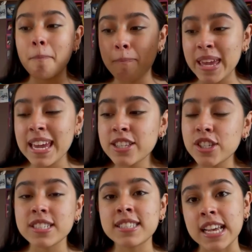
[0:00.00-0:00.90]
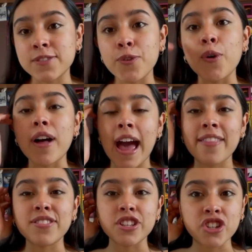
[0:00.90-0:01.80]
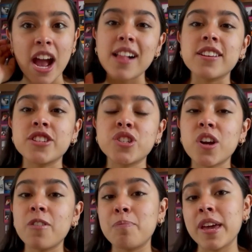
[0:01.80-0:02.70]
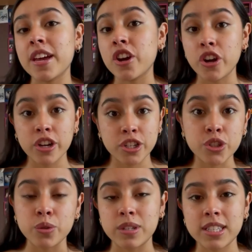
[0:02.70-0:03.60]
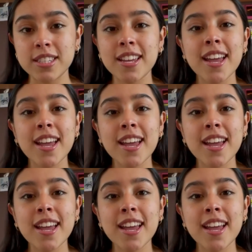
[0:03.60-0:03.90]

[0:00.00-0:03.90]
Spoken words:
be successful at the challenge of being a good student.